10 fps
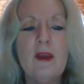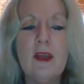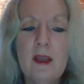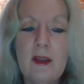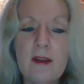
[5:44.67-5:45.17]

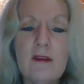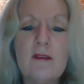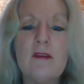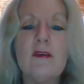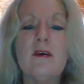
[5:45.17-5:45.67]
It
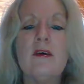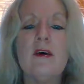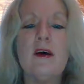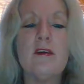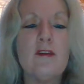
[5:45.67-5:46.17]
is
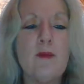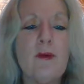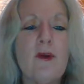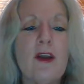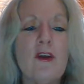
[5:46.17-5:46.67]
a
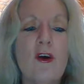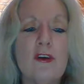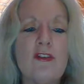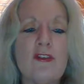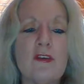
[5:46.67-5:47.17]
separated
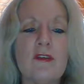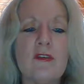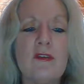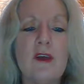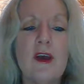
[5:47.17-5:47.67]

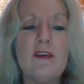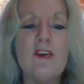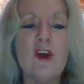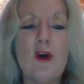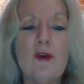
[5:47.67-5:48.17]
consciousness as
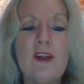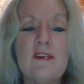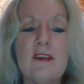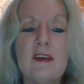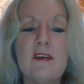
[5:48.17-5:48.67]
it only
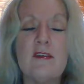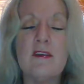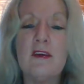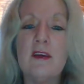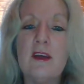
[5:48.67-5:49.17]

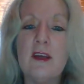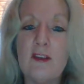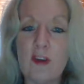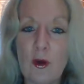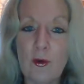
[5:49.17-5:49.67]
sees
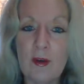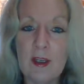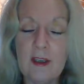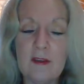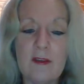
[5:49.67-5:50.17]
its own
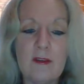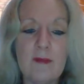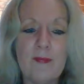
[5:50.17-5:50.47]
needs.